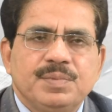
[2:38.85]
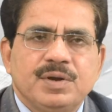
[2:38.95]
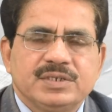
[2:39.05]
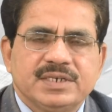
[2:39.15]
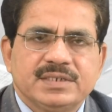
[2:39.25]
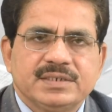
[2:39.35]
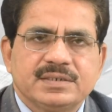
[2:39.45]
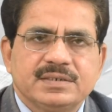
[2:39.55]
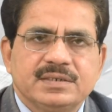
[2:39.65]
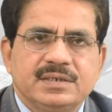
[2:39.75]
process.
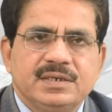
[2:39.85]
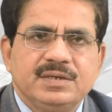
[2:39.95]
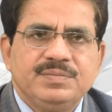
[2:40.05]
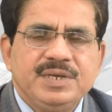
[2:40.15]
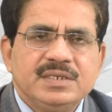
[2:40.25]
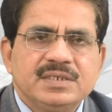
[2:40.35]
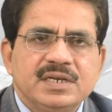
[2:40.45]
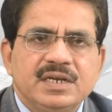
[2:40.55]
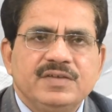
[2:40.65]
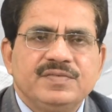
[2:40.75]
Means
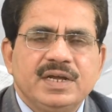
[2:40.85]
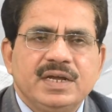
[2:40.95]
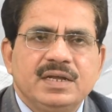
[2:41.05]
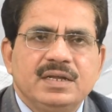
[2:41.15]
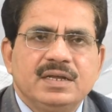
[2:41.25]
if the